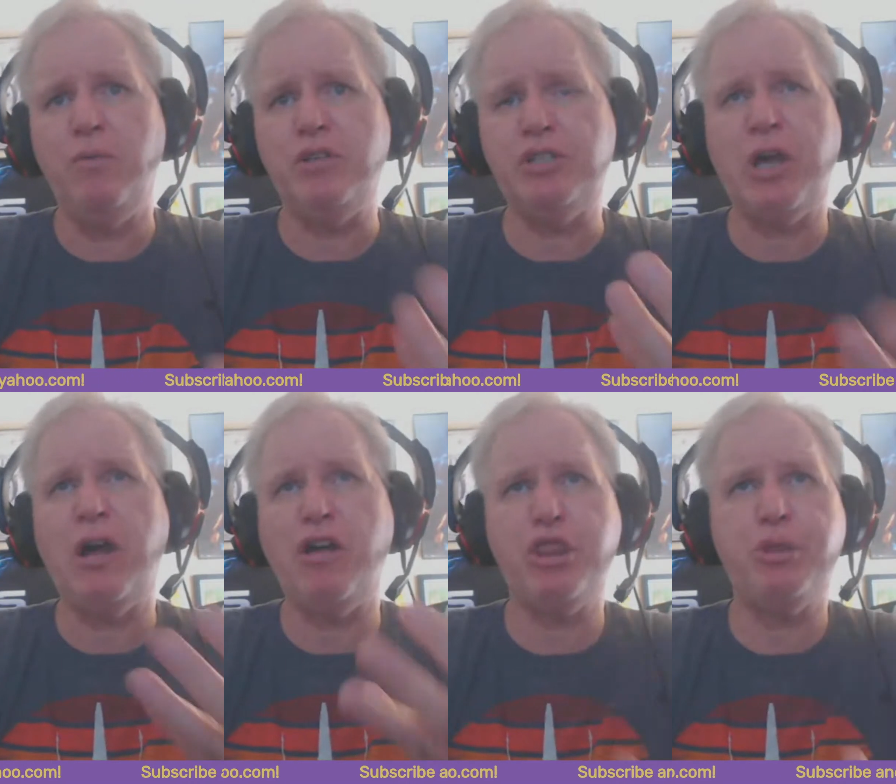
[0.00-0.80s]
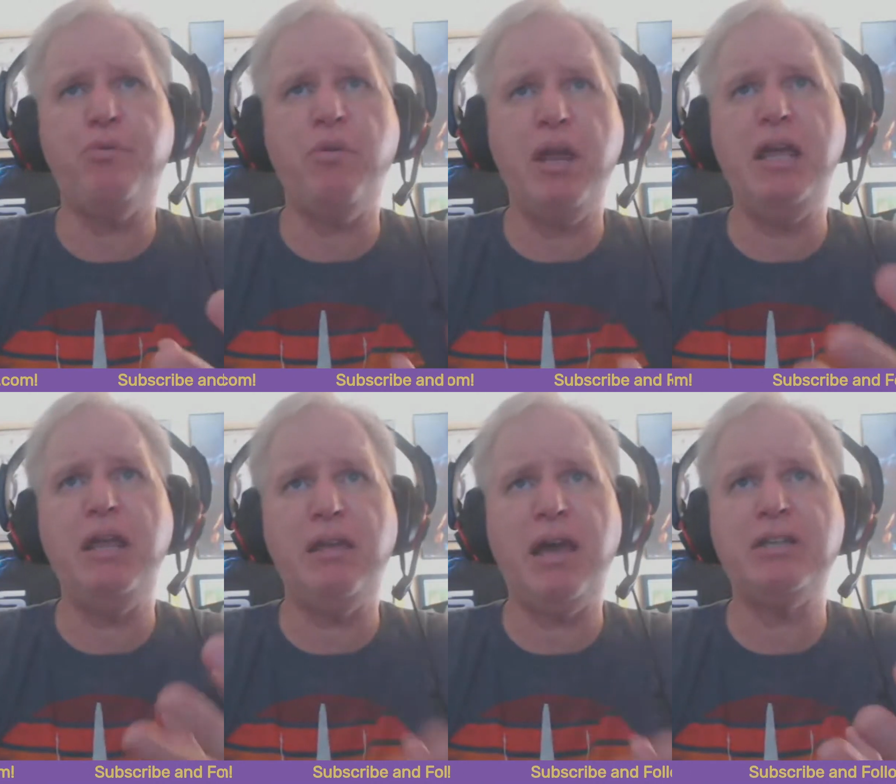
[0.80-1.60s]
We saw three
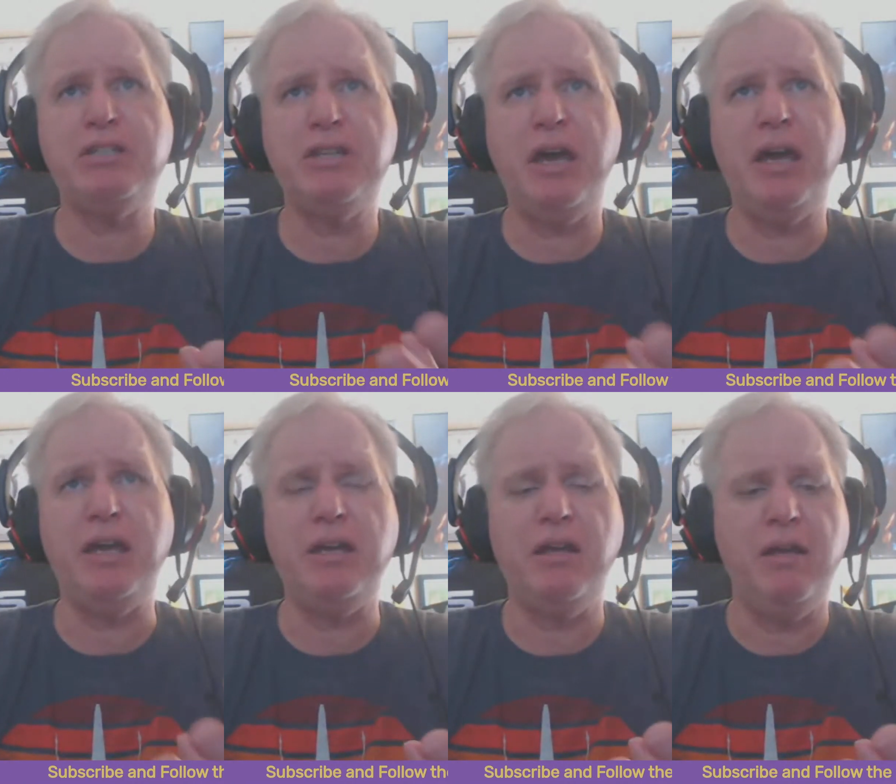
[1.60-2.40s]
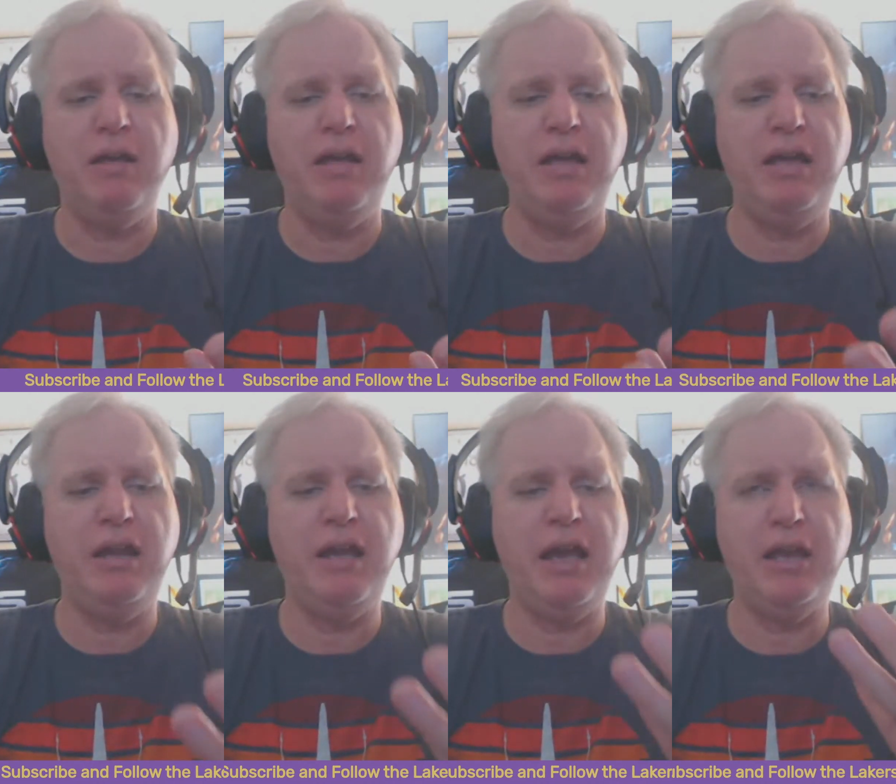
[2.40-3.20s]
last night
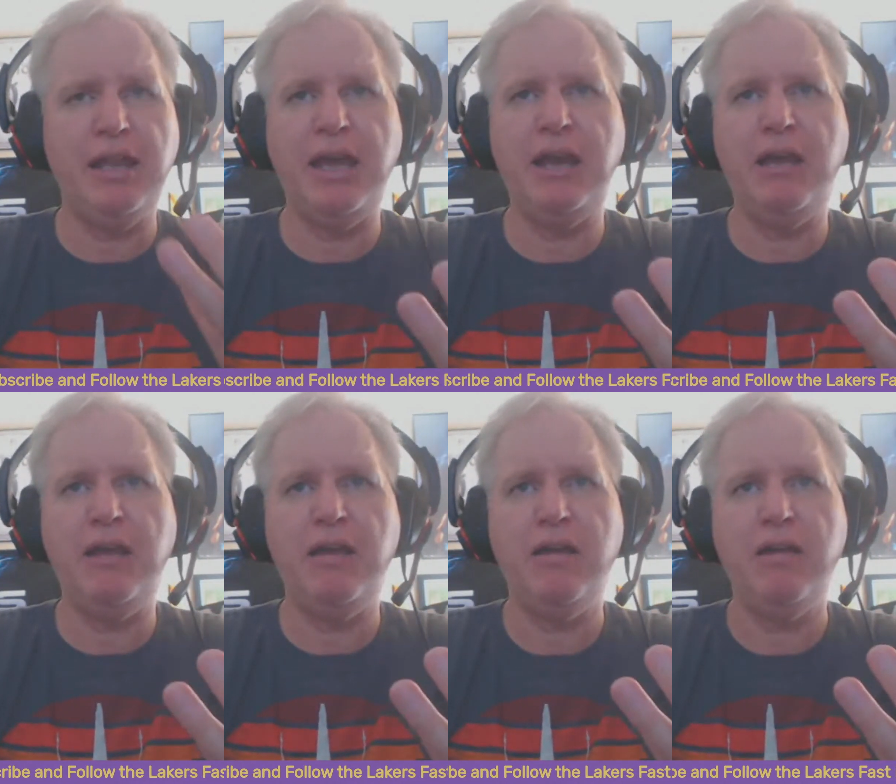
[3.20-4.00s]
in Atlanta,